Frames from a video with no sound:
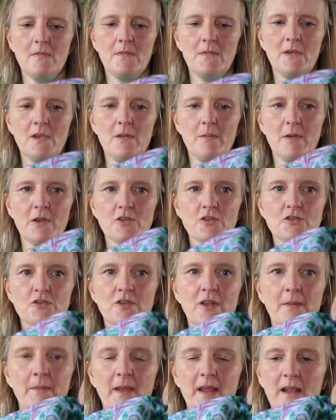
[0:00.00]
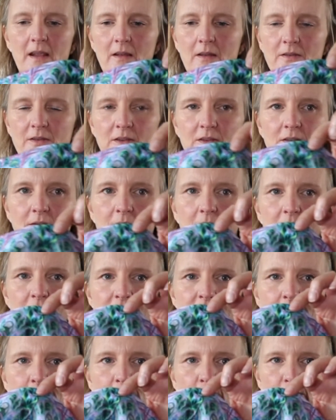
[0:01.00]
do much trimming because it's a very
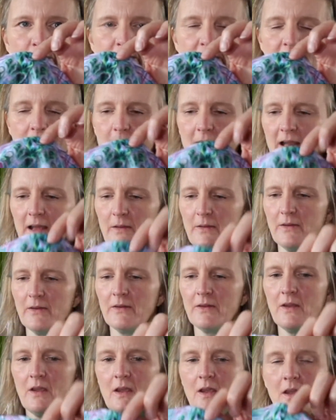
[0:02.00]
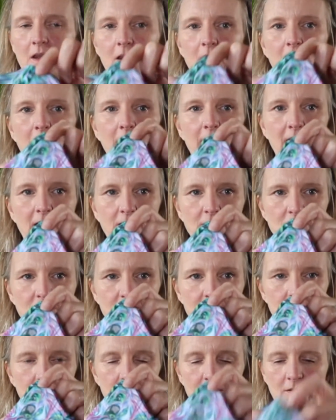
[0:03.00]
small seam allowance, and then
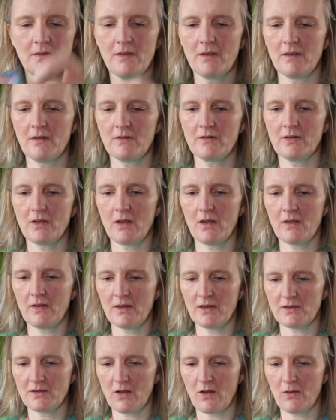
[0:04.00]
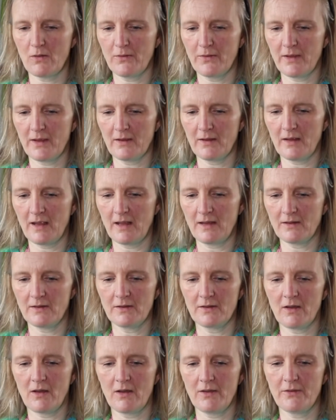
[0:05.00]
just turn this whole thing
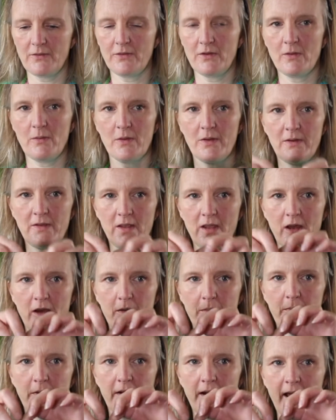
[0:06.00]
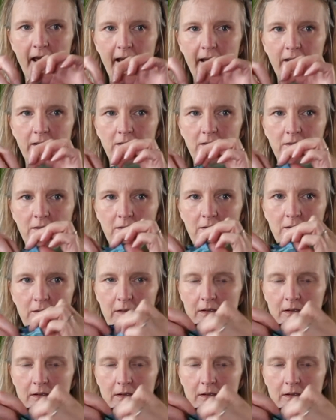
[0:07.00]
inside through one of the open ends.